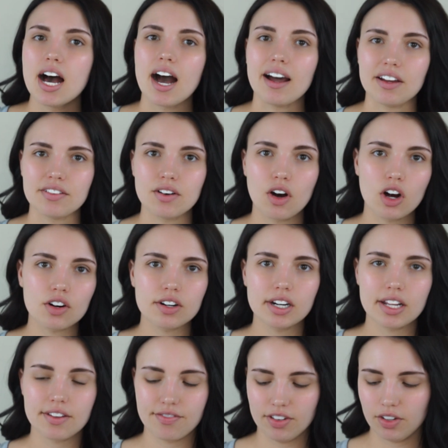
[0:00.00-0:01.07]
I
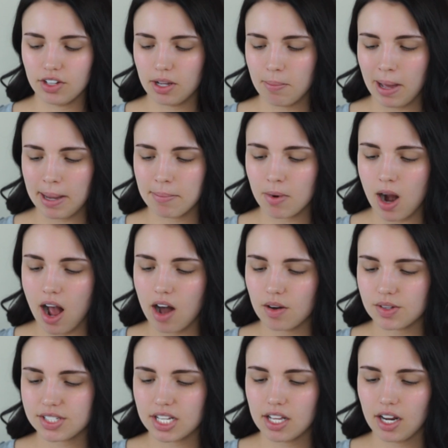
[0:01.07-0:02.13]
already filled in my
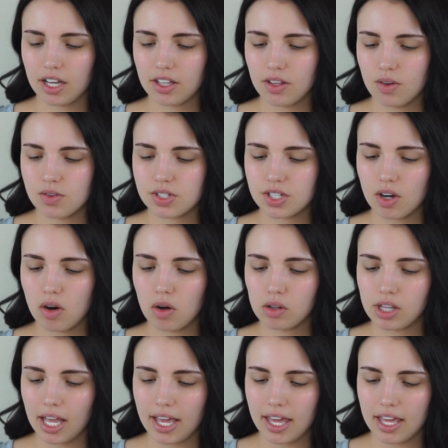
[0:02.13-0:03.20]
brows and I used the
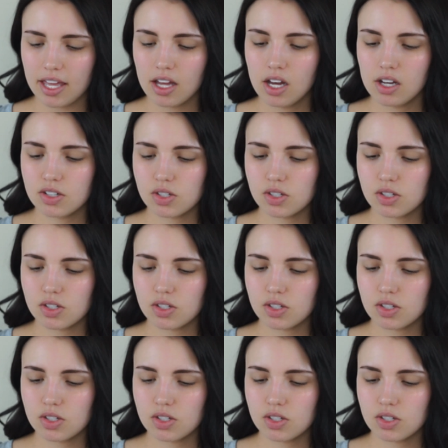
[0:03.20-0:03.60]
Olay